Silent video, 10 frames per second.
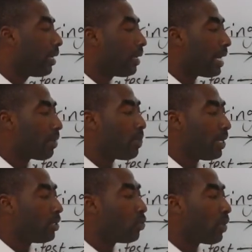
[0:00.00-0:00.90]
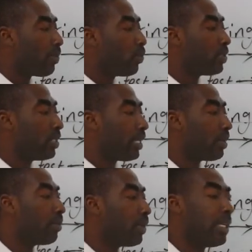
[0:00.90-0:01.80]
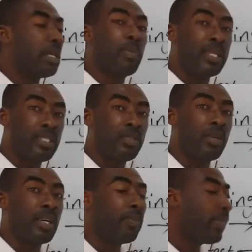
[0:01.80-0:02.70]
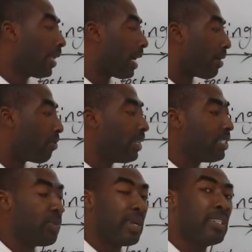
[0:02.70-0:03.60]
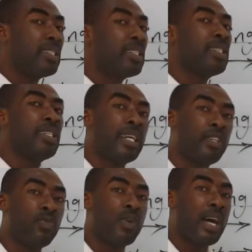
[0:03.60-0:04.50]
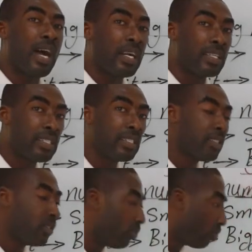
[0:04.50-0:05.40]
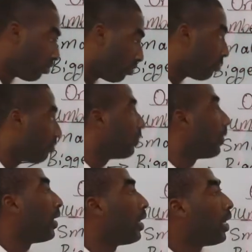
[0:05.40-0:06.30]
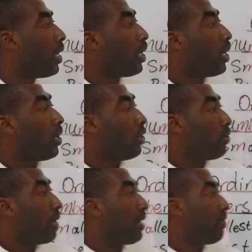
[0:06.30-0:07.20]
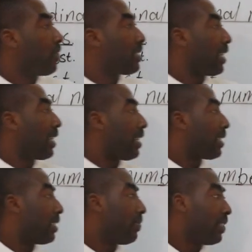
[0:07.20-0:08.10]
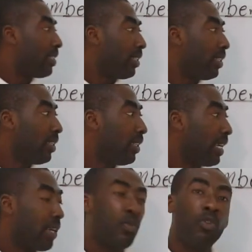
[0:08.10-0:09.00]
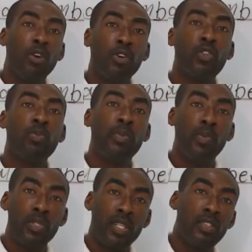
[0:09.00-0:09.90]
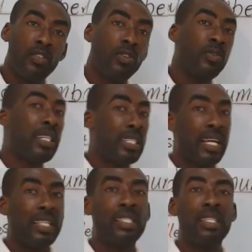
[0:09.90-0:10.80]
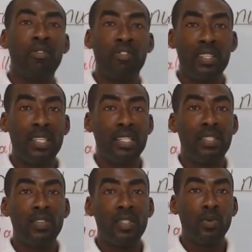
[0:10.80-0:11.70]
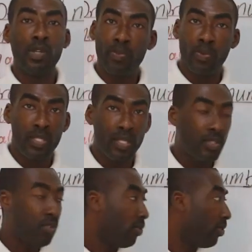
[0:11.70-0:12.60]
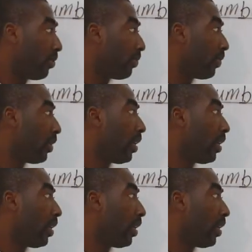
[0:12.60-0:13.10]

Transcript: That means you are putting them in a particular arrangement that you are asked to do. You have your second activity that will also be posted to you, just as the first activity was posted to you.